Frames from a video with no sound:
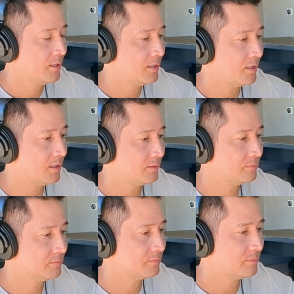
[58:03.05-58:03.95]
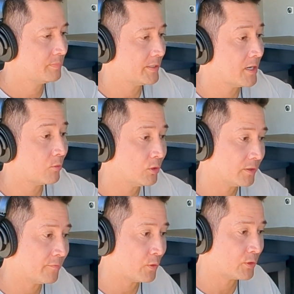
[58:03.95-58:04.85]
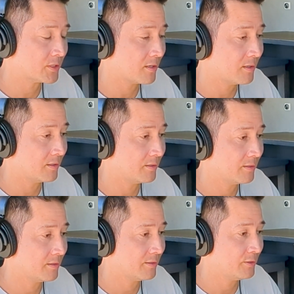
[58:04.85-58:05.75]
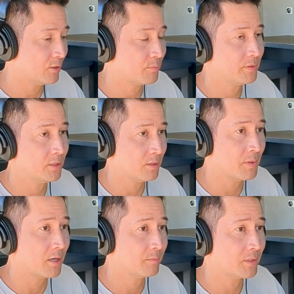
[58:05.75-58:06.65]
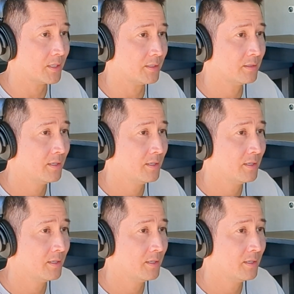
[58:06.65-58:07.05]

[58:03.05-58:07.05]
but not really focus on the bottom line.